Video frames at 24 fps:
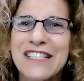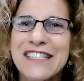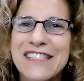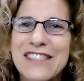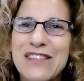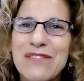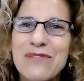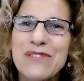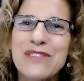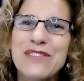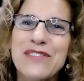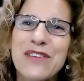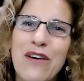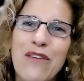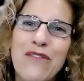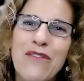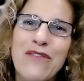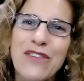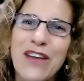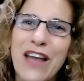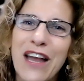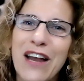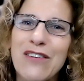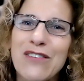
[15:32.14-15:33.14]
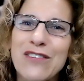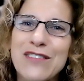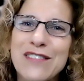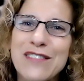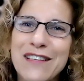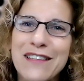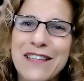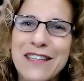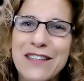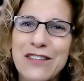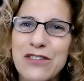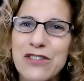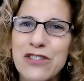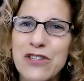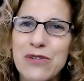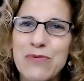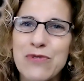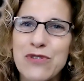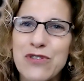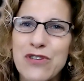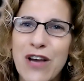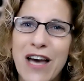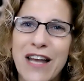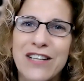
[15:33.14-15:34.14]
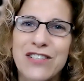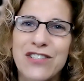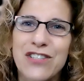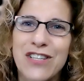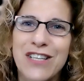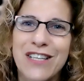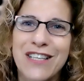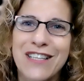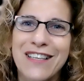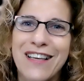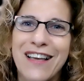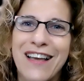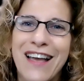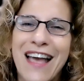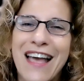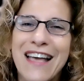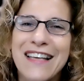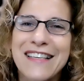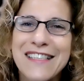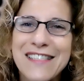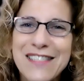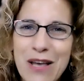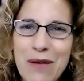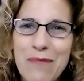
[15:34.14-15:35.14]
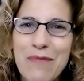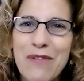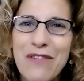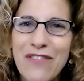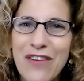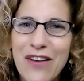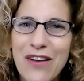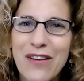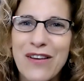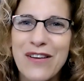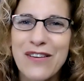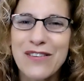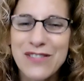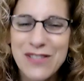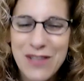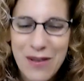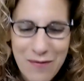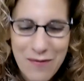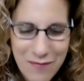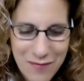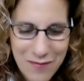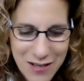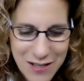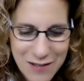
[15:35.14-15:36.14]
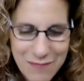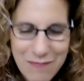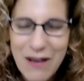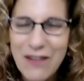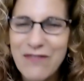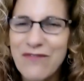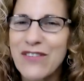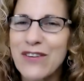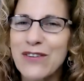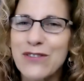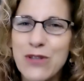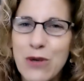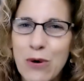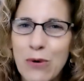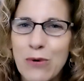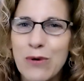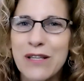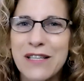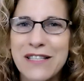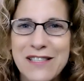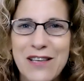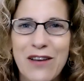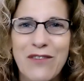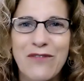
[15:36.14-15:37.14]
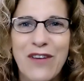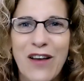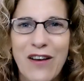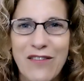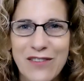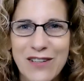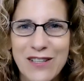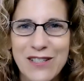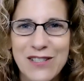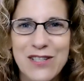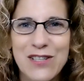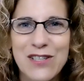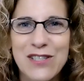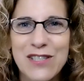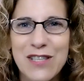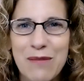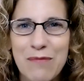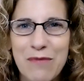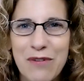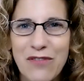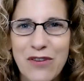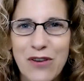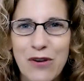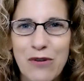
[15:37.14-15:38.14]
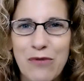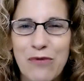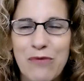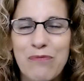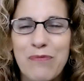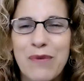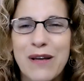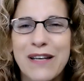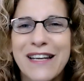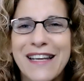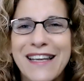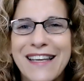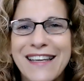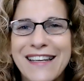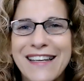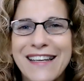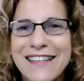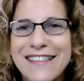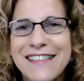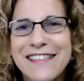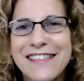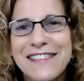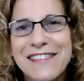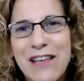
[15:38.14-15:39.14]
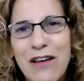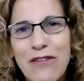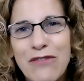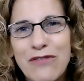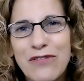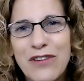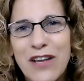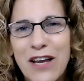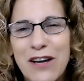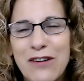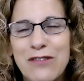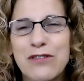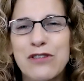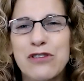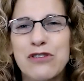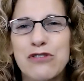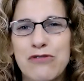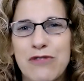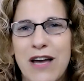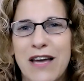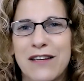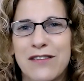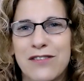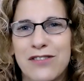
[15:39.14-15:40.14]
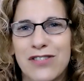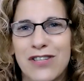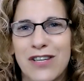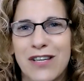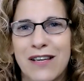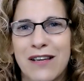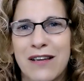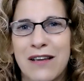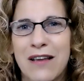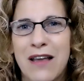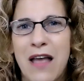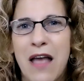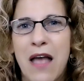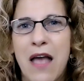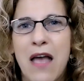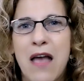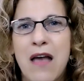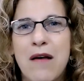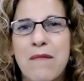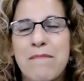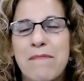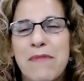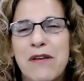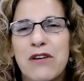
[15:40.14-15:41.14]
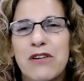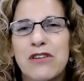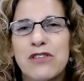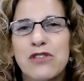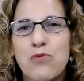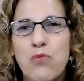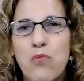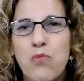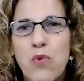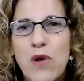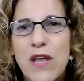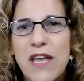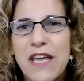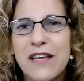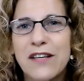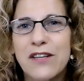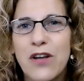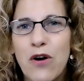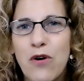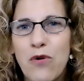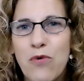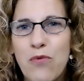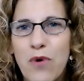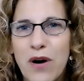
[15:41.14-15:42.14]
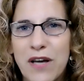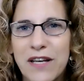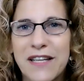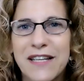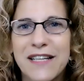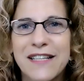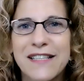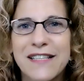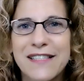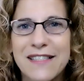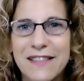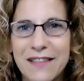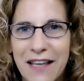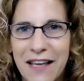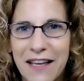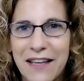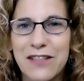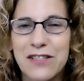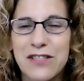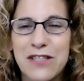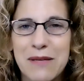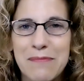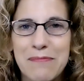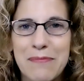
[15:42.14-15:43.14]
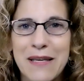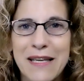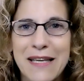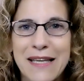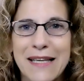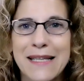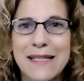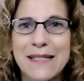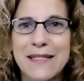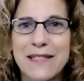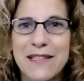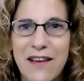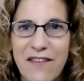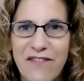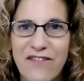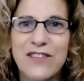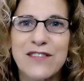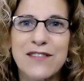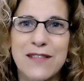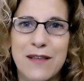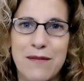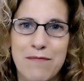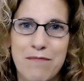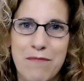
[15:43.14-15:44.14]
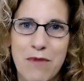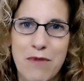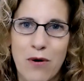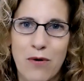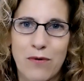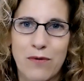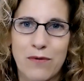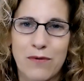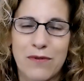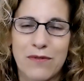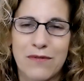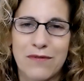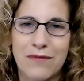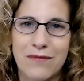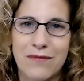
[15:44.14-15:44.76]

So self-care is a leadership strategy. This might feel totally self-evident to some of you, but it is a self-care strategy because we know what it is like to be in deficit mode.